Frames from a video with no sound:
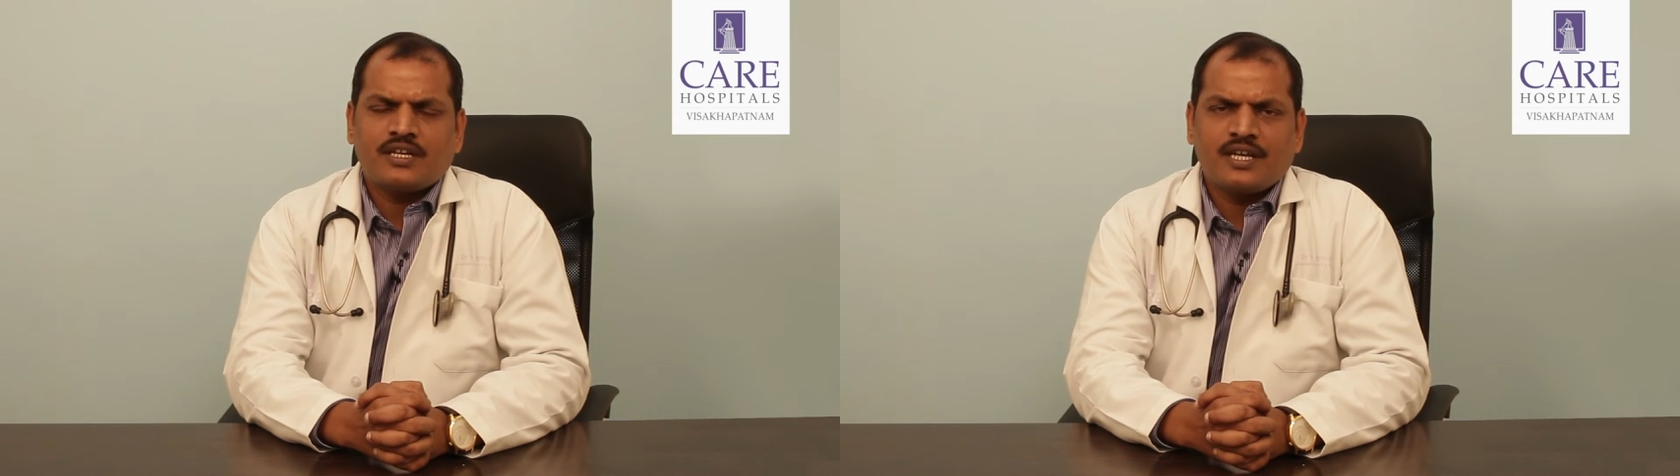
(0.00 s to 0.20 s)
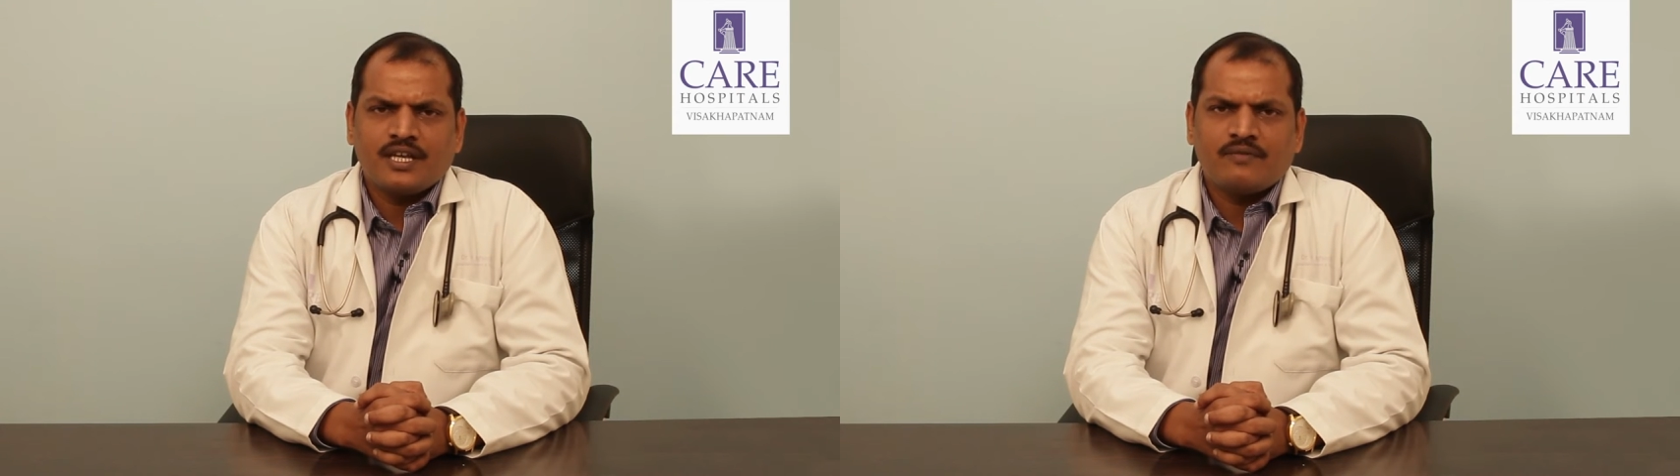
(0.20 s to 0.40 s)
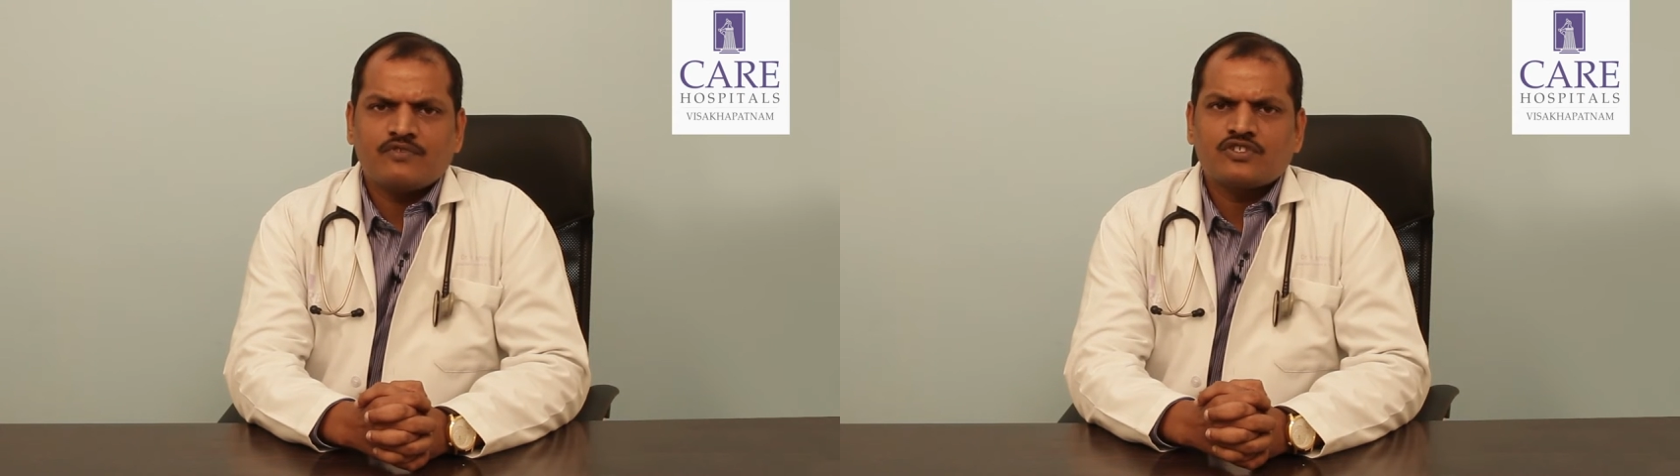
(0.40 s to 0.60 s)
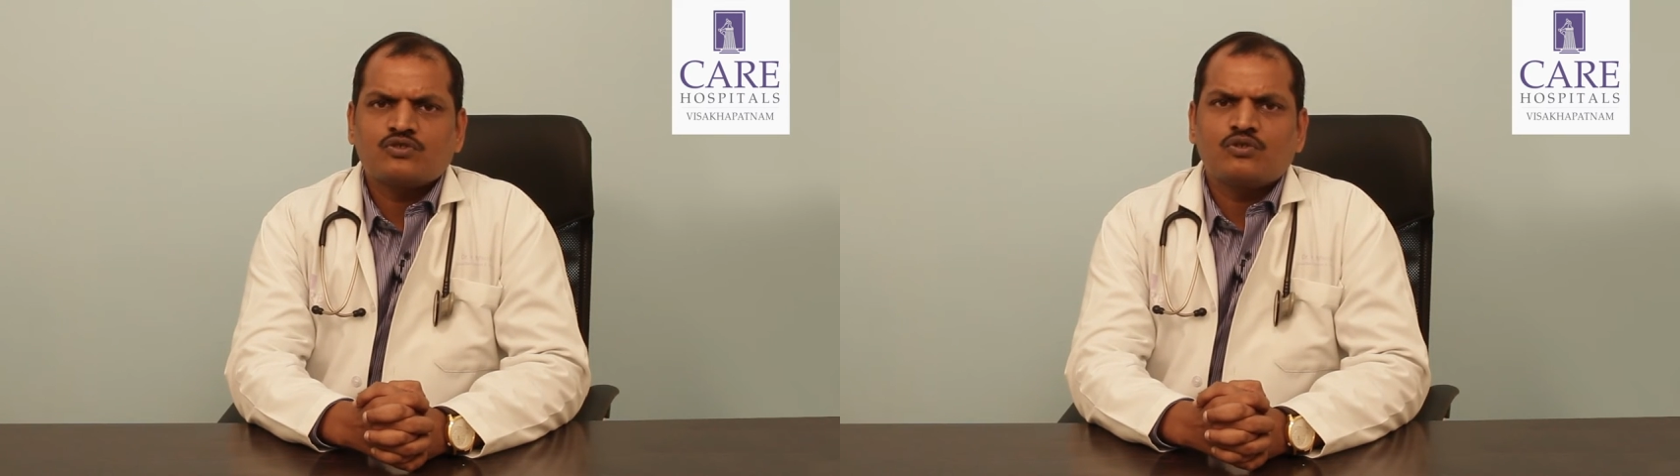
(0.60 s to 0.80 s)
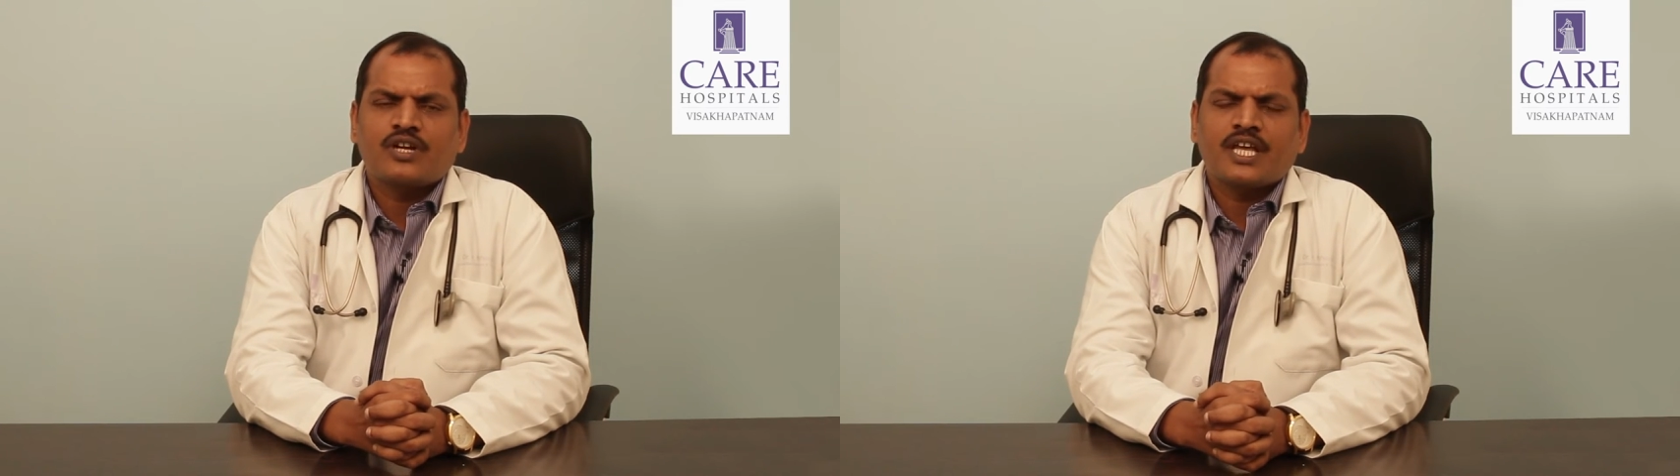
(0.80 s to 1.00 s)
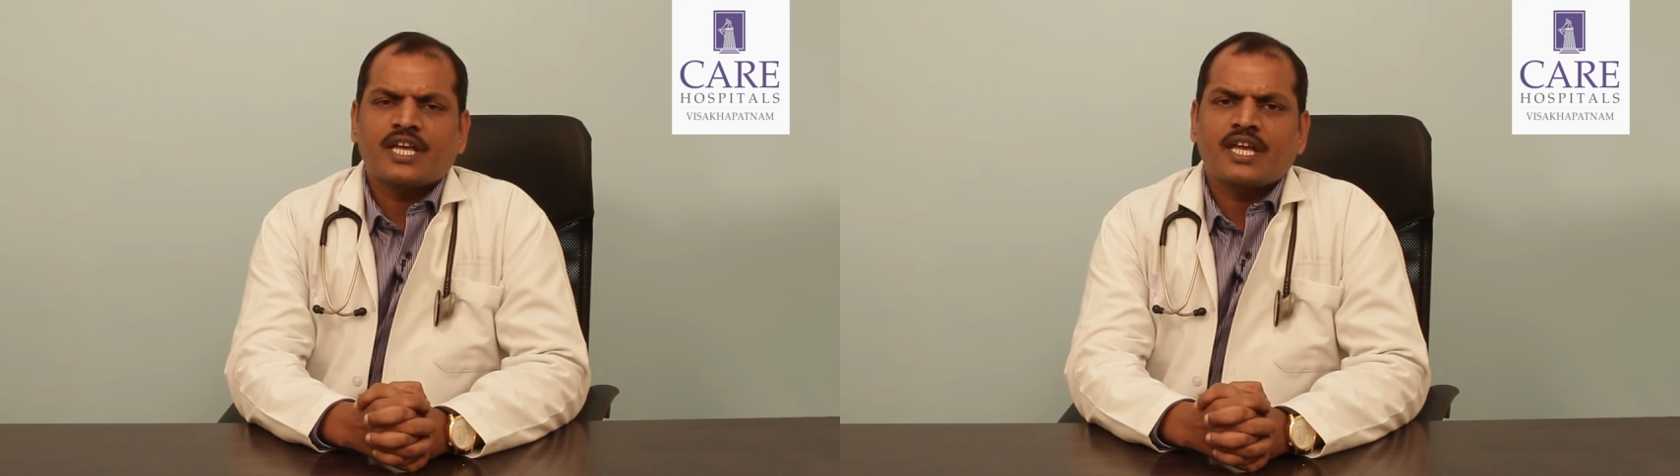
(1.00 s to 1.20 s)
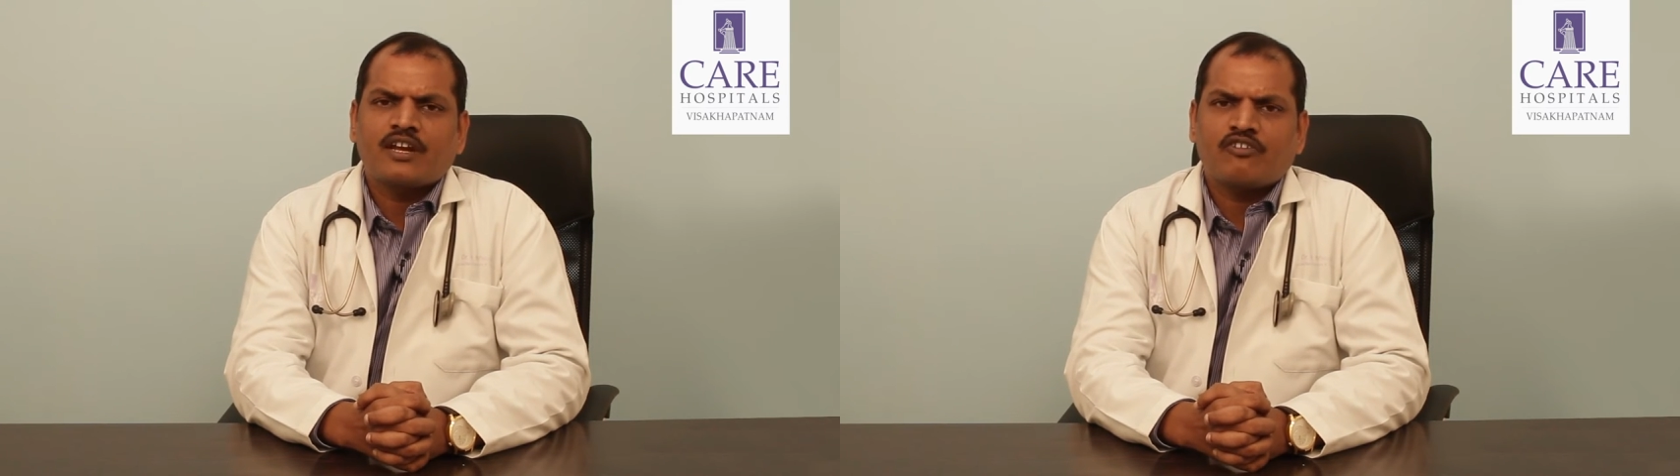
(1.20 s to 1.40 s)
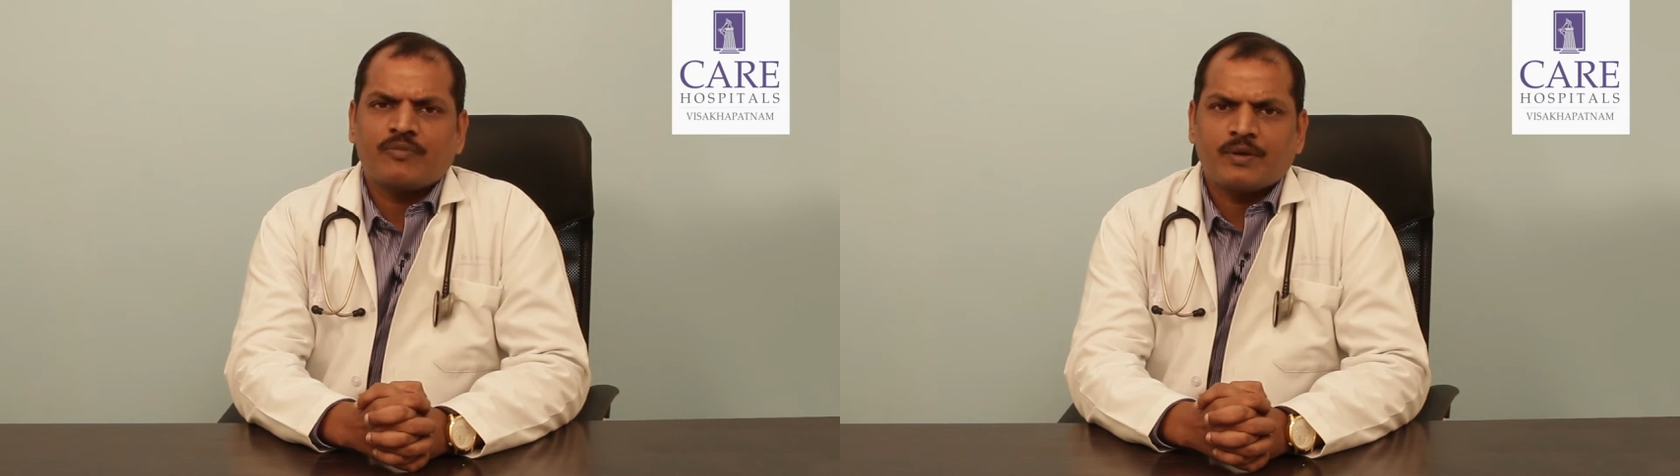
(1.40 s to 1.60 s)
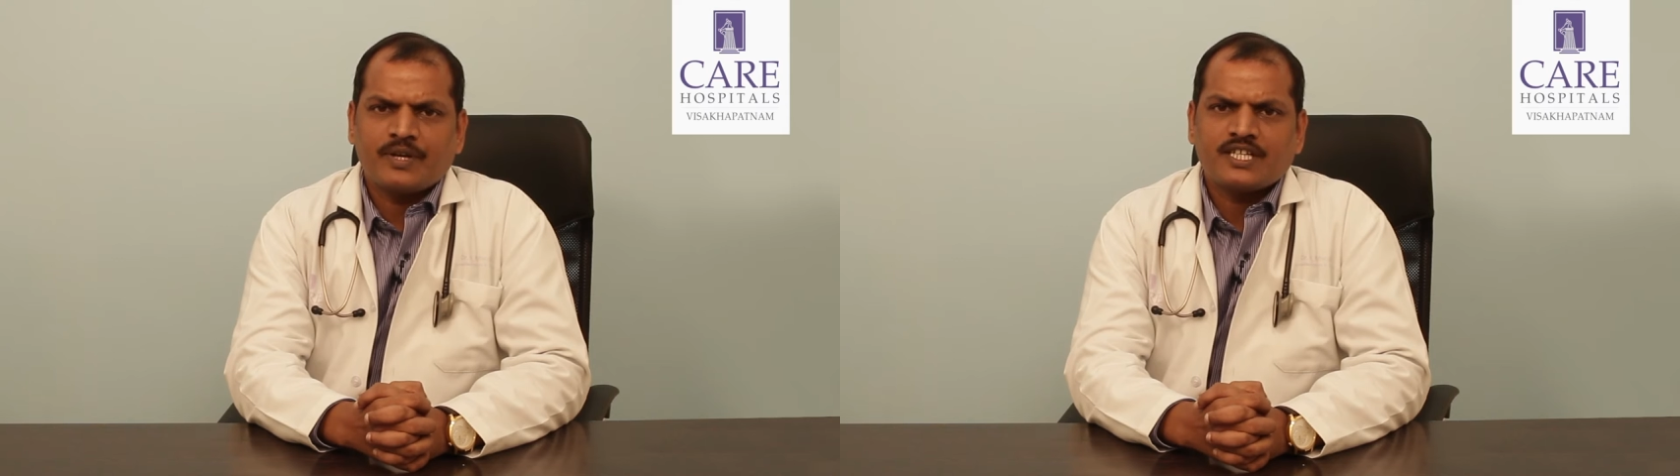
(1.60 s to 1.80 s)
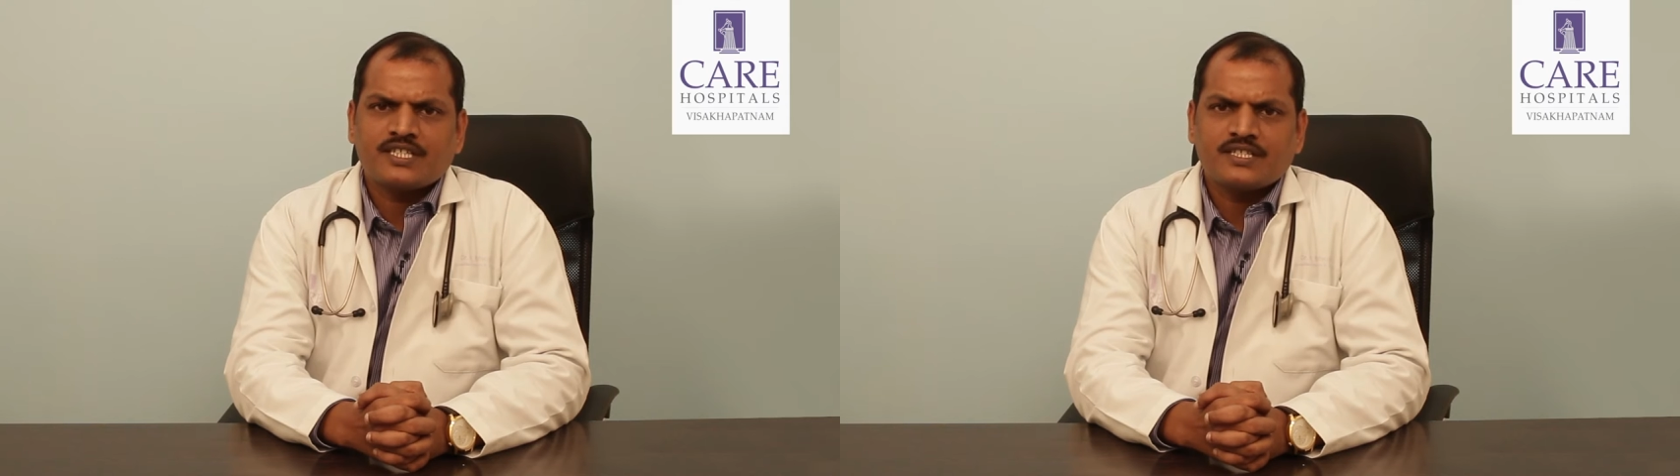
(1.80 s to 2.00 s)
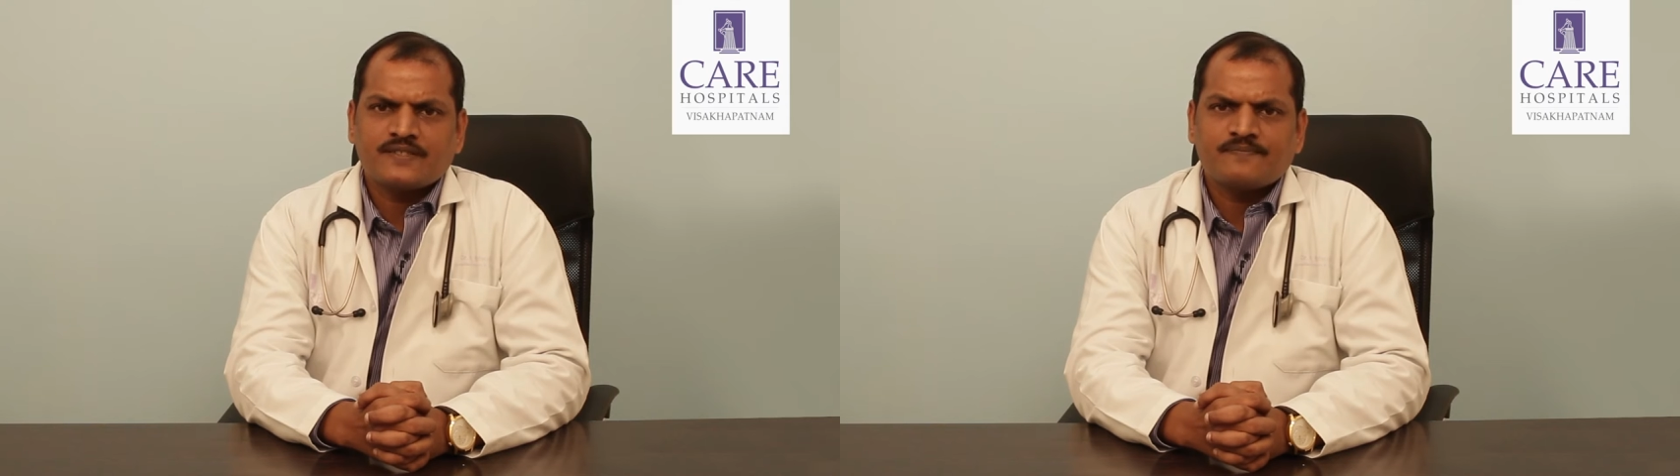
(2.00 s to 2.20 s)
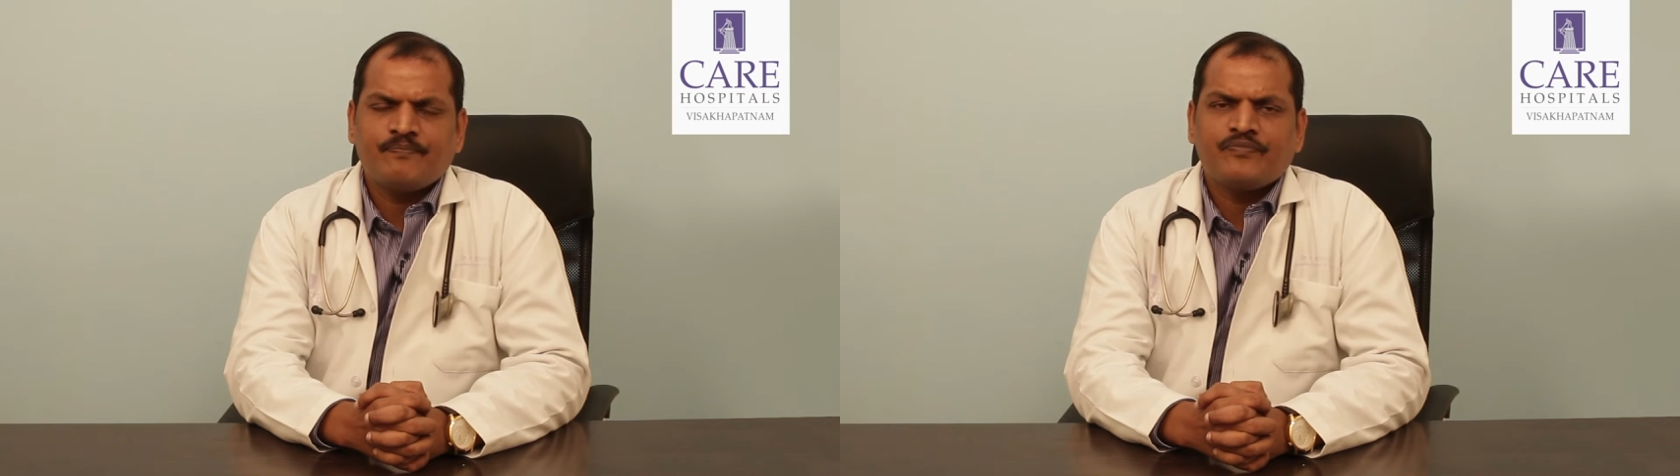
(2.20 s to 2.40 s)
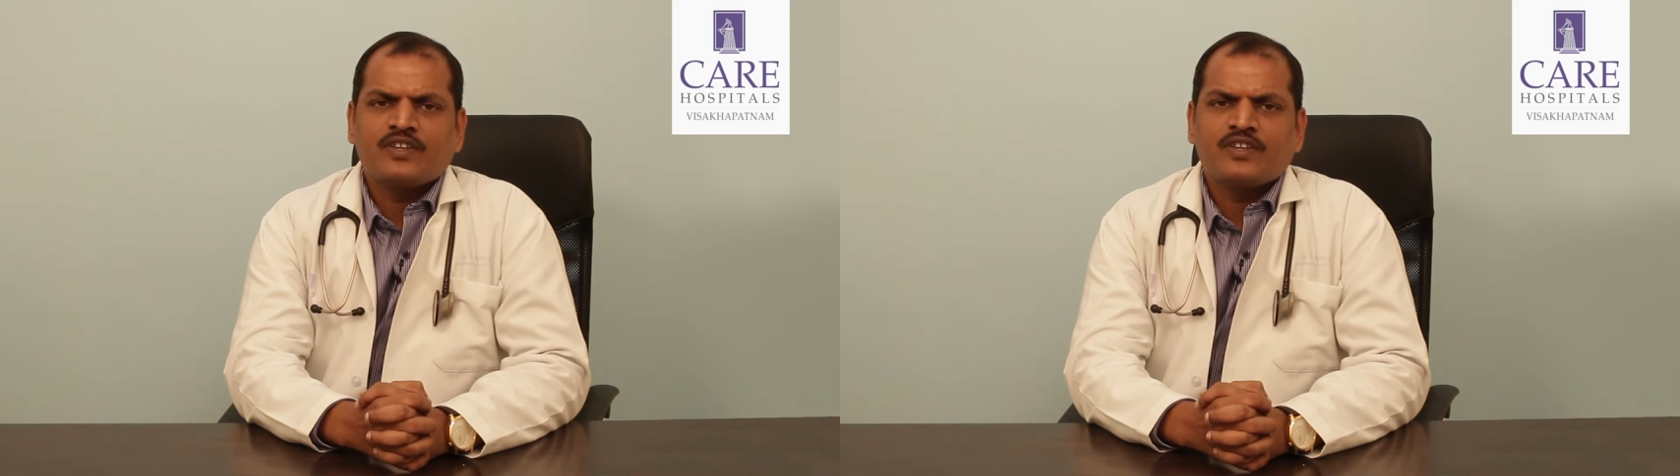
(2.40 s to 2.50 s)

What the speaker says: DMOs who take care of my patients.